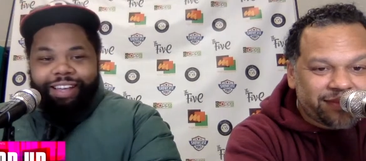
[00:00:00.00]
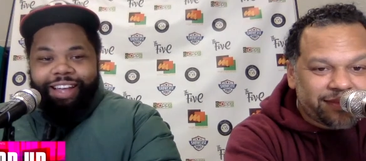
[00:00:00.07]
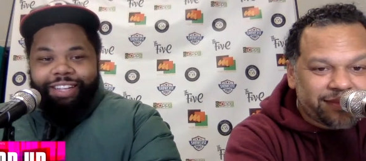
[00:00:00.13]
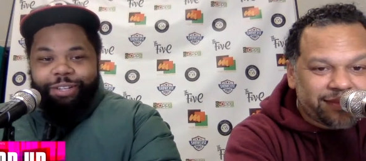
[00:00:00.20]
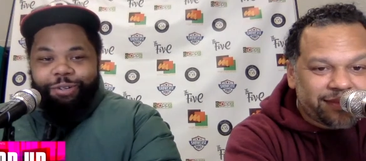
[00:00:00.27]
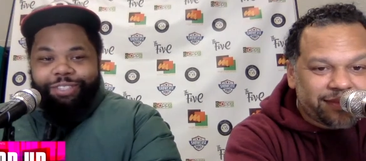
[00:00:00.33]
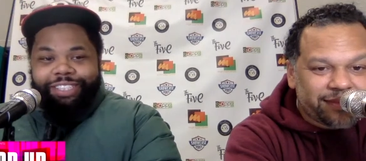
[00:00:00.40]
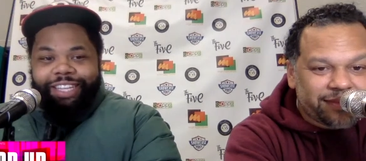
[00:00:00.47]
Speaker 1: I
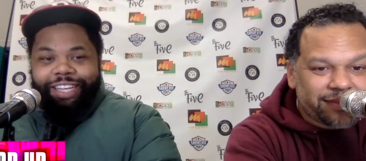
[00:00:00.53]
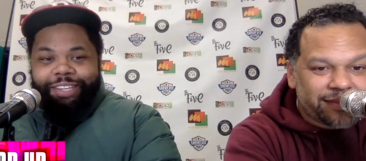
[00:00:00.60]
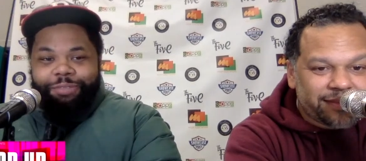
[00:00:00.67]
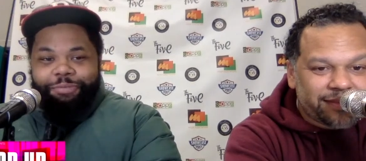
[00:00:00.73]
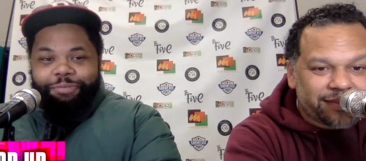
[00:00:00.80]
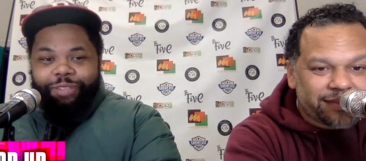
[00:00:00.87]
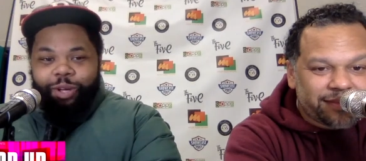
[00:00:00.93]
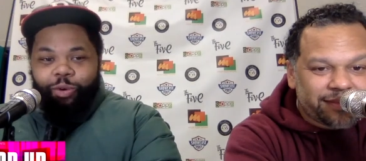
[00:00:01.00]
know it's late.
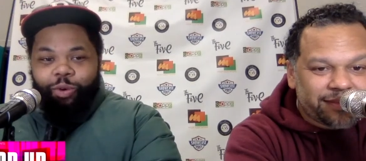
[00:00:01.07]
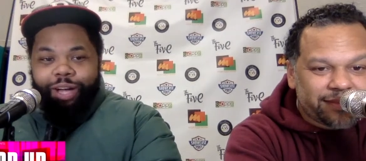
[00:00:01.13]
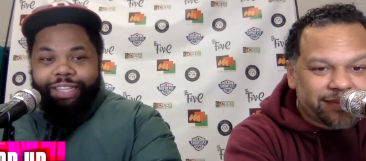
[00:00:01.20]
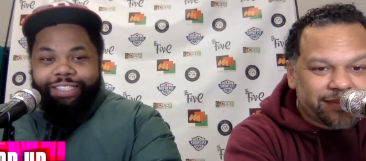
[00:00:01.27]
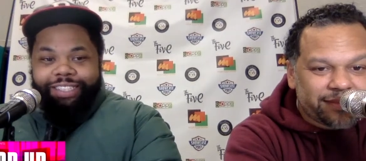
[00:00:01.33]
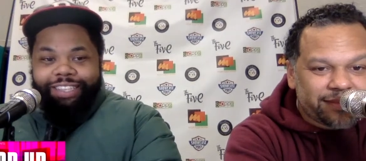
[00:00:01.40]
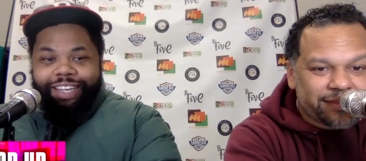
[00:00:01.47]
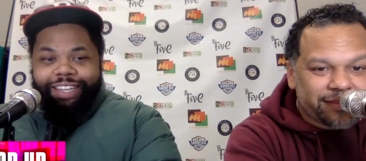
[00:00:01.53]
Why is
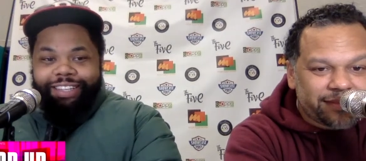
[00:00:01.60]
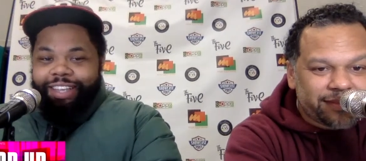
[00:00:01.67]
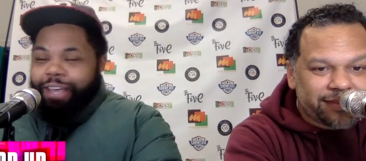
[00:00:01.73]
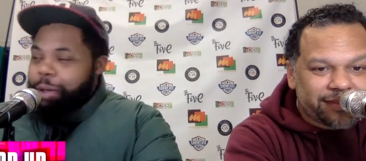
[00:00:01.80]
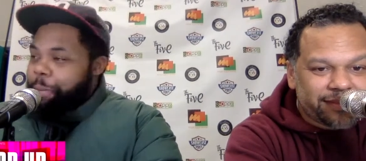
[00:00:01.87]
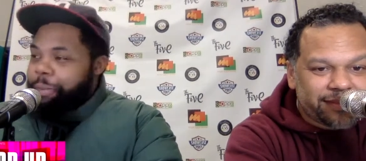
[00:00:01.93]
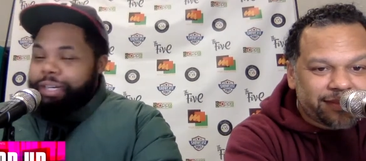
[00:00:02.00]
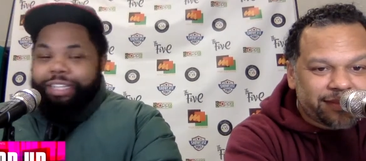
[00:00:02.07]
it late?
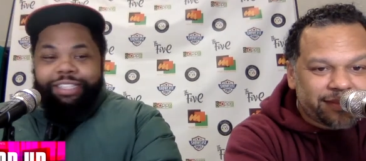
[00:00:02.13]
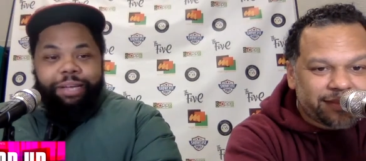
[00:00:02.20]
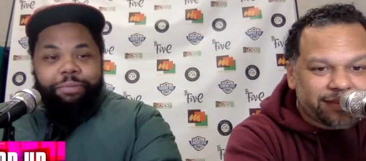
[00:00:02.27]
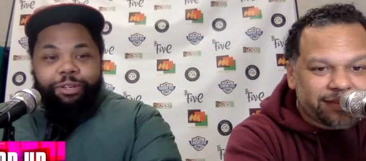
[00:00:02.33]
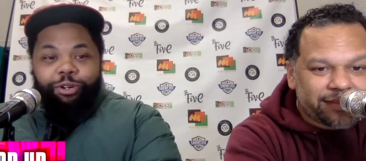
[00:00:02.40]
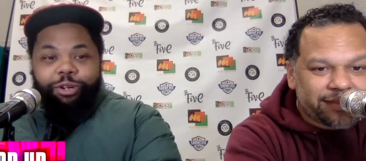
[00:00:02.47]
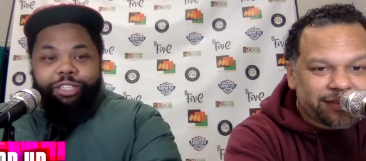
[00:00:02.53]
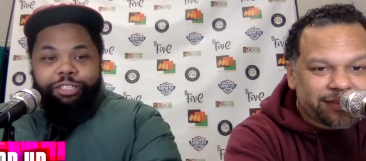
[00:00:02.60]
Because I'm
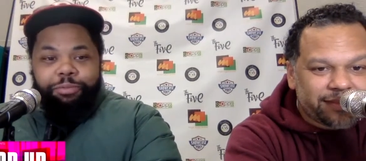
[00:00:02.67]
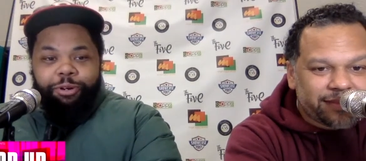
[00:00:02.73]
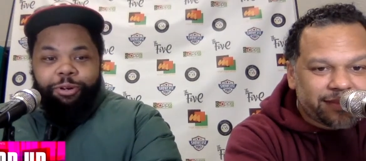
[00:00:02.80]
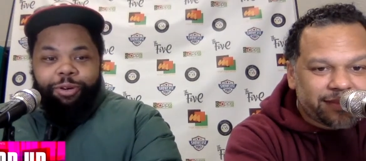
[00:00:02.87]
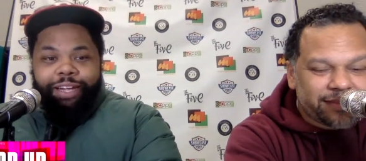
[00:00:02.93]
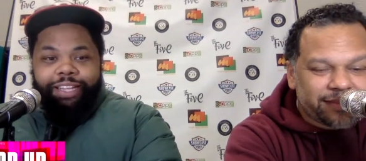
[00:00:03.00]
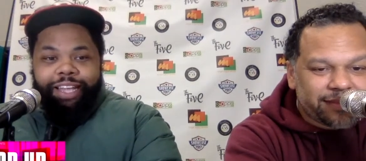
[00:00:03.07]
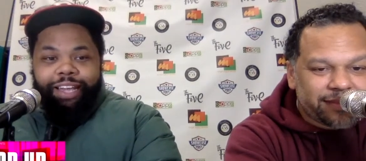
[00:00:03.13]
in Greensboro
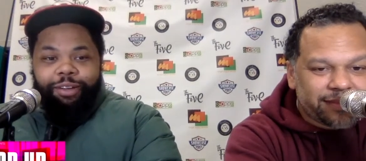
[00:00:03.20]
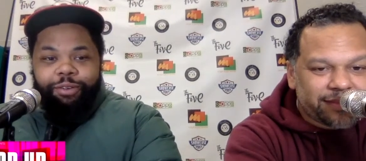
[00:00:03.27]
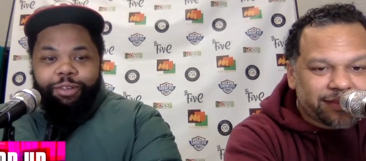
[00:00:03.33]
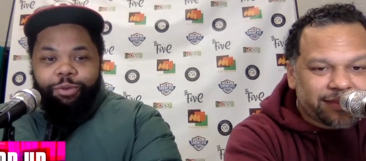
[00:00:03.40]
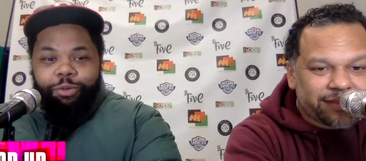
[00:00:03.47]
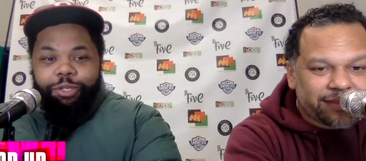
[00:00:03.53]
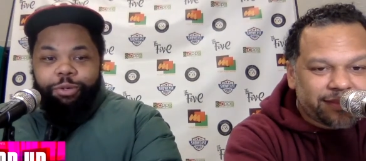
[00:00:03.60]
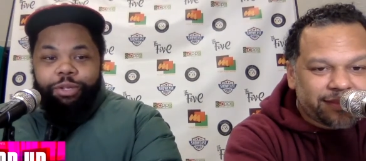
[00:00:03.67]
right now.
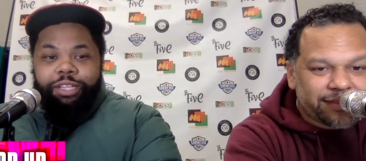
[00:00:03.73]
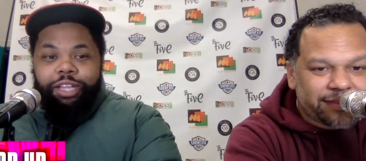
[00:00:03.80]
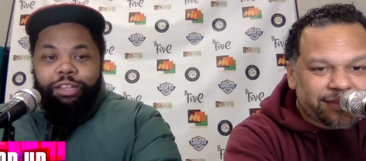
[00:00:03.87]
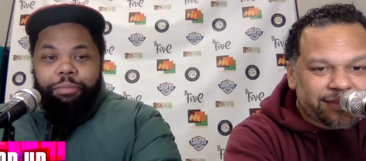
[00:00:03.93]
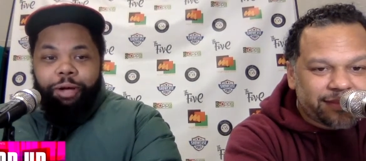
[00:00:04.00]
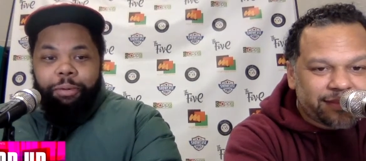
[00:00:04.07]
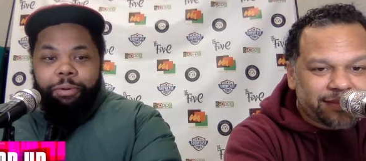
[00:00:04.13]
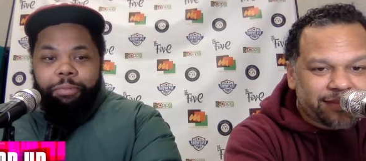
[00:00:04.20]
We're doing another
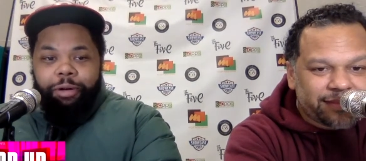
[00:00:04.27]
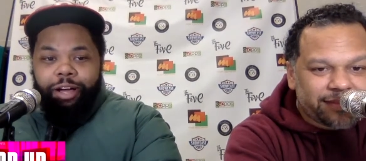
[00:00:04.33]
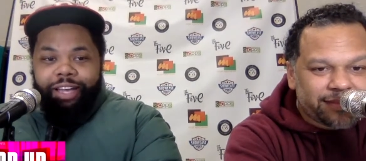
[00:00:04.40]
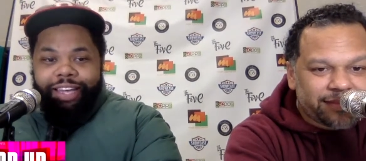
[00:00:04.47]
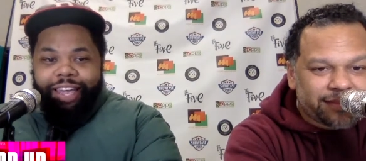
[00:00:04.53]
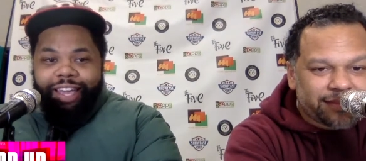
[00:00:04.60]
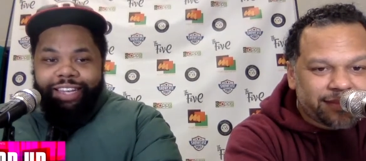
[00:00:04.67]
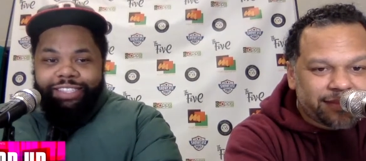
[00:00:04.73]
pop-up
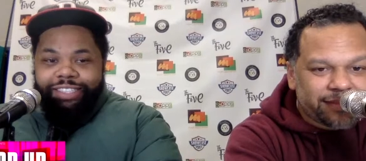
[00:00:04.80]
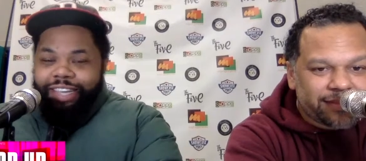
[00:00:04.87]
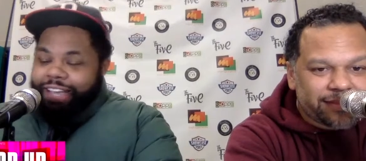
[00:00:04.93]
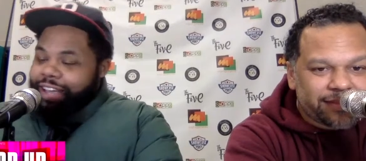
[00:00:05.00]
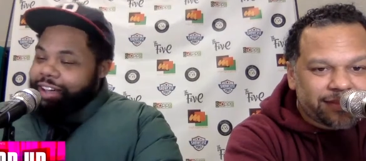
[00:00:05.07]
podcast.